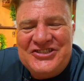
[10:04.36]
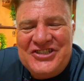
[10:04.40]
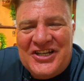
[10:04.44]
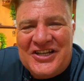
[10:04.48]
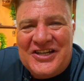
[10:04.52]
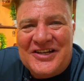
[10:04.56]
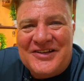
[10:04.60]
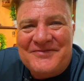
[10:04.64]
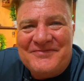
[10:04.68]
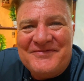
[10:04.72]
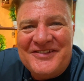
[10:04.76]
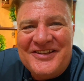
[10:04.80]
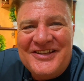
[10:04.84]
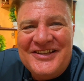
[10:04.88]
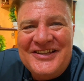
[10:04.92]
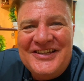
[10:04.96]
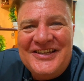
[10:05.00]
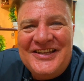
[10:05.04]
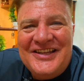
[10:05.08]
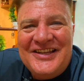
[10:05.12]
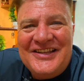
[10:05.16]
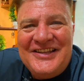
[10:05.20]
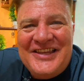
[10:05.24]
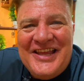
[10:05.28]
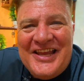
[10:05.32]
jump,
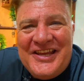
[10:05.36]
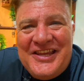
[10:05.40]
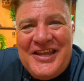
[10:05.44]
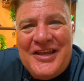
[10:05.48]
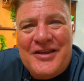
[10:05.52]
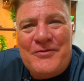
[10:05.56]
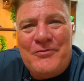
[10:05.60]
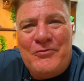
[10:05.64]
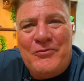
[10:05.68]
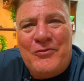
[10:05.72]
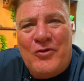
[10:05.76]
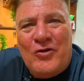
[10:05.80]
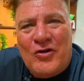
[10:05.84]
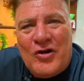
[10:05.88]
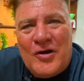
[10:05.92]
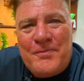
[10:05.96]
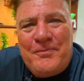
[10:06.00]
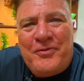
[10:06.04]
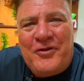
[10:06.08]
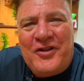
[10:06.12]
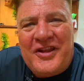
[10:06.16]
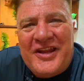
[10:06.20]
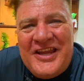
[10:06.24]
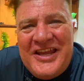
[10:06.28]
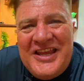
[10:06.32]
that get more
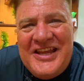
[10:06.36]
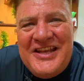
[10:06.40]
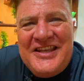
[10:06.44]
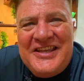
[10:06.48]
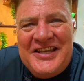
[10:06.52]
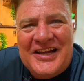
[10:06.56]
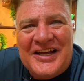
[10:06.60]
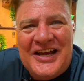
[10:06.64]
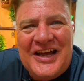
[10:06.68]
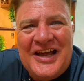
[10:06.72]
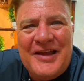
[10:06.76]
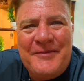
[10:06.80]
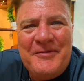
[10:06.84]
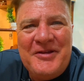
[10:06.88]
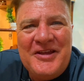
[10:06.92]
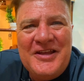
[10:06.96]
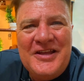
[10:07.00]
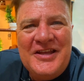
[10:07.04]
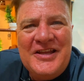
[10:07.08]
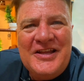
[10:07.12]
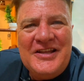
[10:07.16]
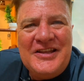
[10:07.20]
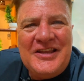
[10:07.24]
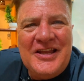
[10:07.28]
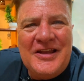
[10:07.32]
playing time
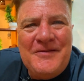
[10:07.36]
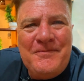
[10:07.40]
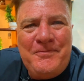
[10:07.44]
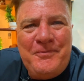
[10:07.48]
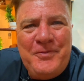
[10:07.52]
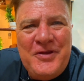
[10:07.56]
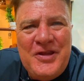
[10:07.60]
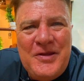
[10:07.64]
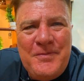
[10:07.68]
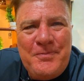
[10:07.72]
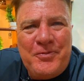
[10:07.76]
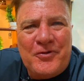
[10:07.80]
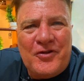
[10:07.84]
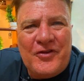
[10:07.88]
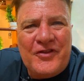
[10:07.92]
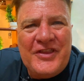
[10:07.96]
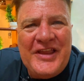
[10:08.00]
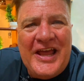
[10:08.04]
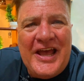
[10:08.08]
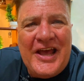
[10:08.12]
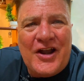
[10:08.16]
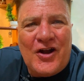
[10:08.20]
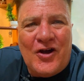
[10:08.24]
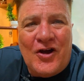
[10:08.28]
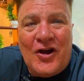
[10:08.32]
than people
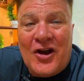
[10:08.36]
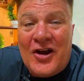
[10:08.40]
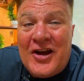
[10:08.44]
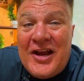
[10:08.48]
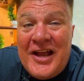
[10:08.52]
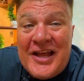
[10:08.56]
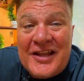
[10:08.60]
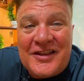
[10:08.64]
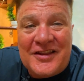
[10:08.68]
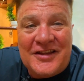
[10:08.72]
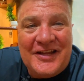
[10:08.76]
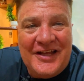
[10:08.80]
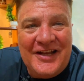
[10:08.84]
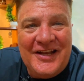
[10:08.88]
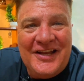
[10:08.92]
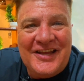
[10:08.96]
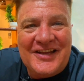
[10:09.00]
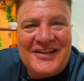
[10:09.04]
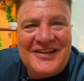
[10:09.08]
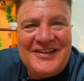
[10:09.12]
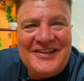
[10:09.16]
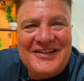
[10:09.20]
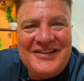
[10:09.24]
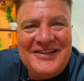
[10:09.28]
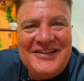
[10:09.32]
that are athletic,
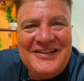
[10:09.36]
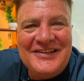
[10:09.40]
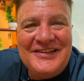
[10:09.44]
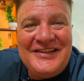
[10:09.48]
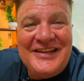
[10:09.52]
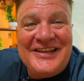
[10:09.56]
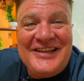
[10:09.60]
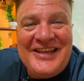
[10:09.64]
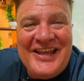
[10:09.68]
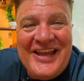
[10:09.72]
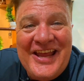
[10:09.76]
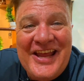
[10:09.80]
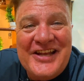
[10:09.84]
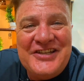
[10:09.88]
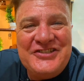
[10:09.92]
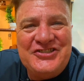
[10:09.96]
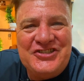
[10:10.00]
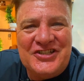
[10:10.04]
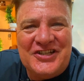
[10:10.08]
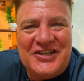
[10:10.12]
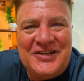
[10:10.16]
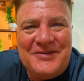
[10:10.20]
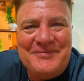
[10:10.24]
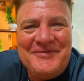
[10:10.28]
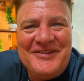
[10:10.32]
that can
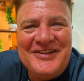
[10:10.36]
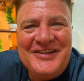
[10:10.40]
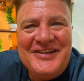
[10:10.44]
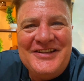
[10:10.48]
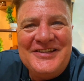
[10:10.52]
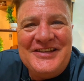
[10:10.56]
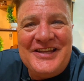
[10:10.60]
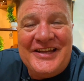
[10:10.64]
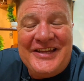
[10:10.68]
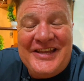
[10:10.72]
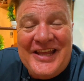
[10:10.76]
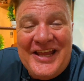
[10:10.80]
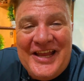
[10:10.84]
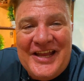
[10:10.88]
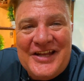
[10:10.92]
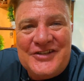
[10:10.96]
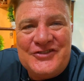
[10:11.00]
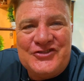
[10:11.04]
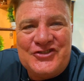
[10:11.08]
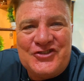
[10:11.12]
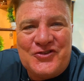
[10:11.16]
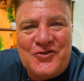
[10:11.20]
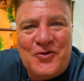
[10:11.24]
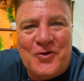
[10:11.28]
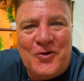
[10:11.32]
jump, they can
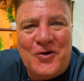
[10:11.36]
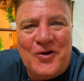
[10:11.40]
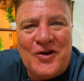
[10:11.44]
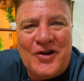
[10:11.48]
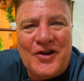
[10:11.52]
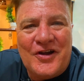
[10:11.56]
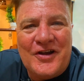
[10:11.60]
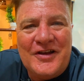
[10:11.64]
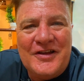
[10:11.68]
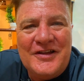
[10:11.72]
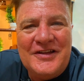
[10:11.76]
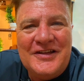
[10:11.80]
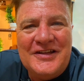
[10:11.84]
score.